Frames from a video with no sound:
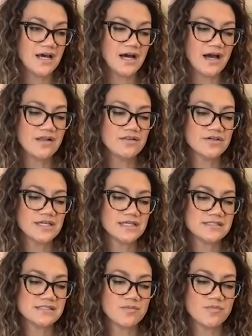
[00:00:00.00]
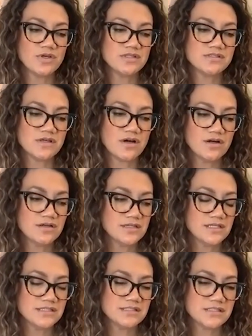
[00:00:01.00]
I'll look at someone's art
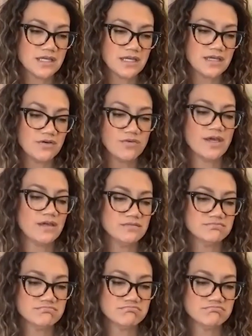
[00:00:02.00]
and say, okay,